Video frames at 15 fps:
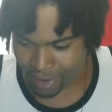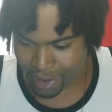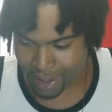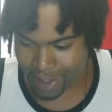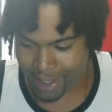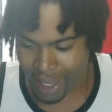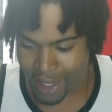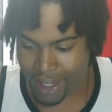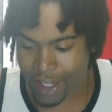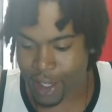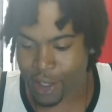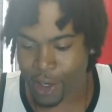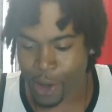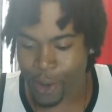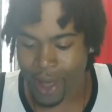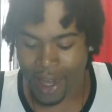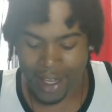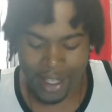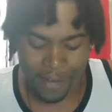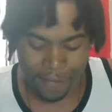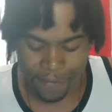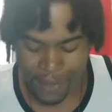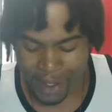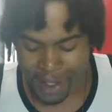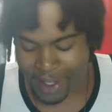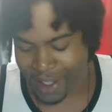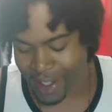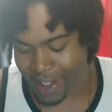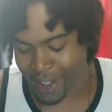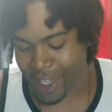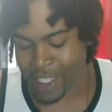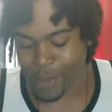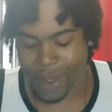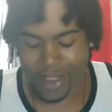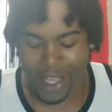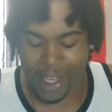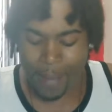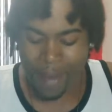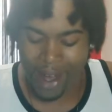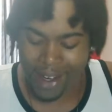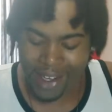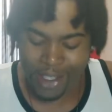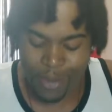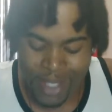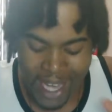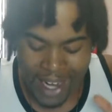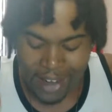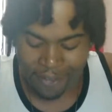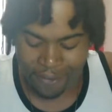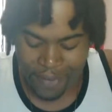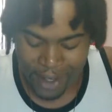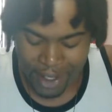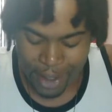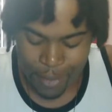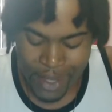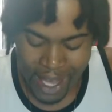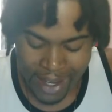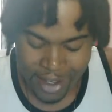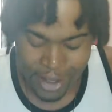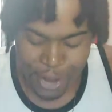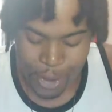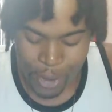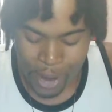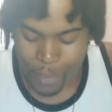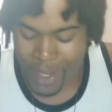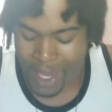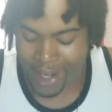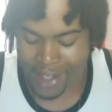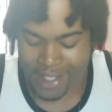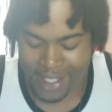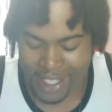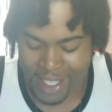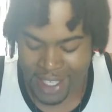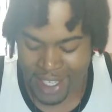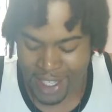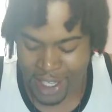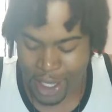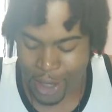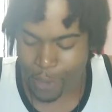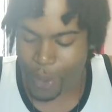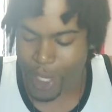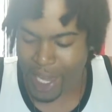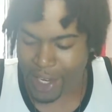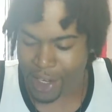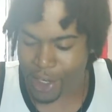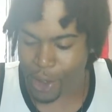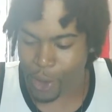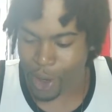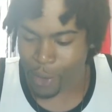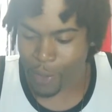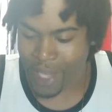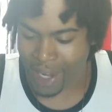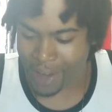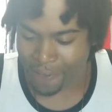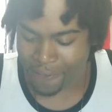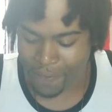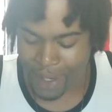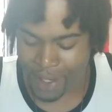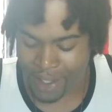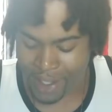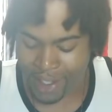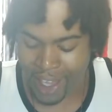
Cause I need to know it. I need to feel it. That's one thing about us. We got to feel it. We got to know it. We got to see it. We got to know it. We got to feel it.